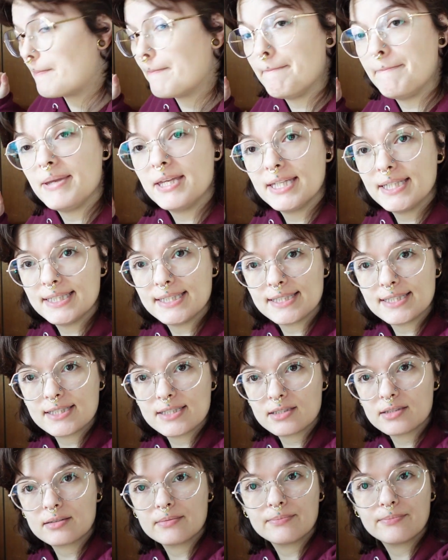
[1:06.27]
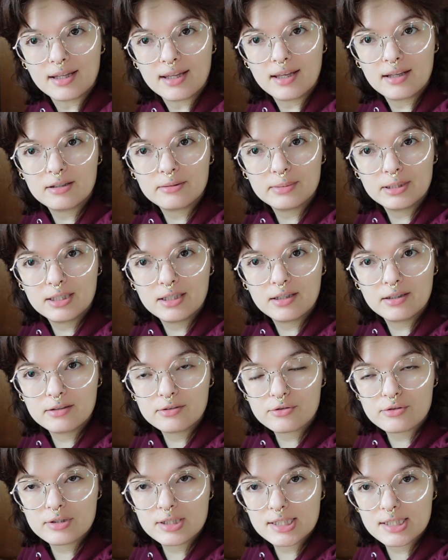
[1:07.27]
mint. That'll be
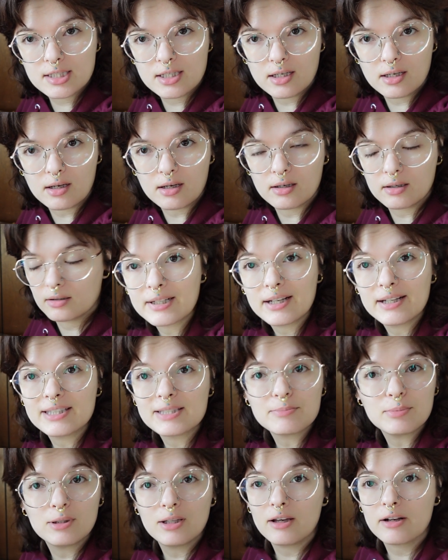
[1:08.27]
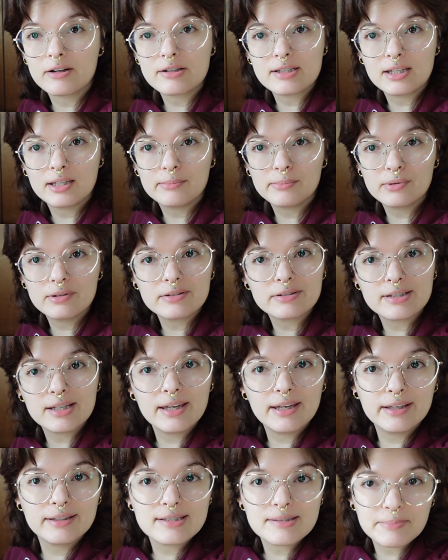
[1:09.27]
interesting. Let's pull out our samples
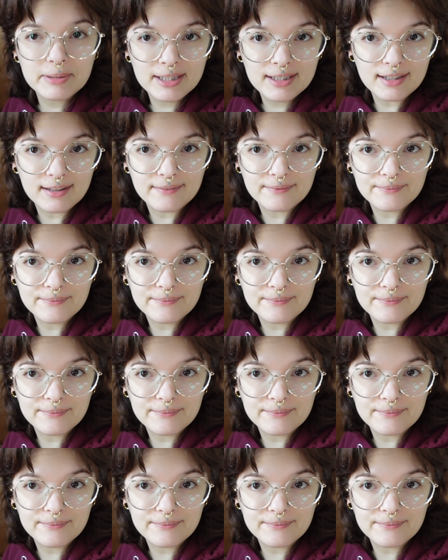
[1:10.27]
and spin.